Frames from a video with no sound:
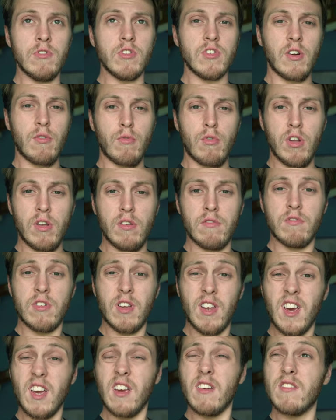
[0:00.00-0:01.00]
as I run
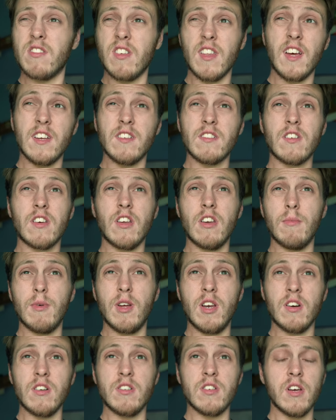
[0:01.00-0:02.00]
today. So that's gonna be
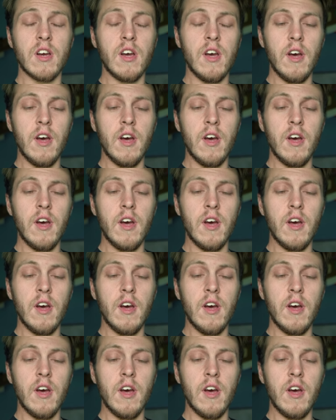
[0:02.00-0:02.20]
nice.